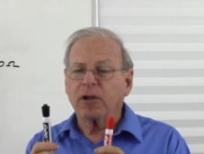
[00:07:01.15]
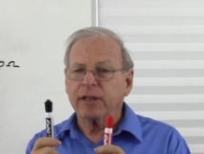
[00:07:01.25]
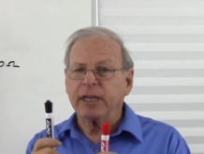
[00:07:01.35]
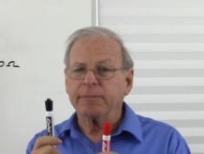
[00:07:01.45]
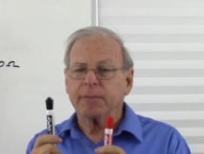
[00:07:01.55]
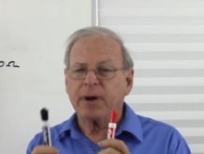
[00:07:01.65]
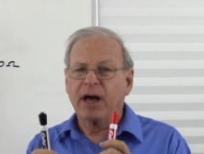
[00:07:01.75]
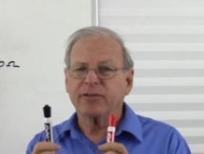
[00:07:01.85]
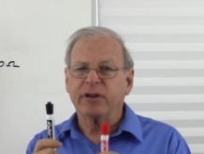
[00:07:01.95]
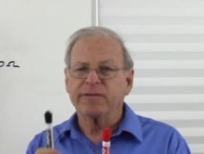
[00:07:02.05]
calling them the
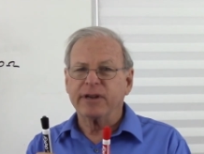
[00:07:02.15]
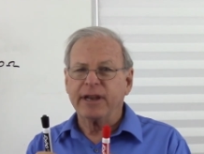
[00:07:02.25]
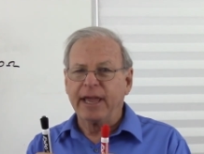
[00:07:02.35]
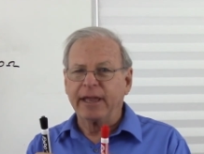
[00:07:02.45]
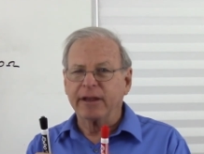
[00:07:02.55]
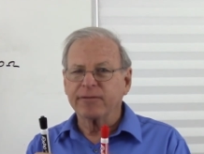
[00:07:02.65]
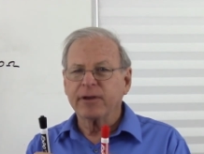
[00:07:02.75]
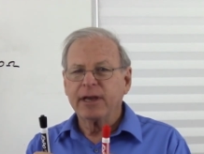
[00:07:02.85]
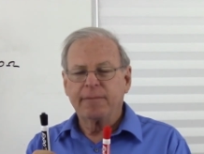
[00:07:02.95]
positive and negative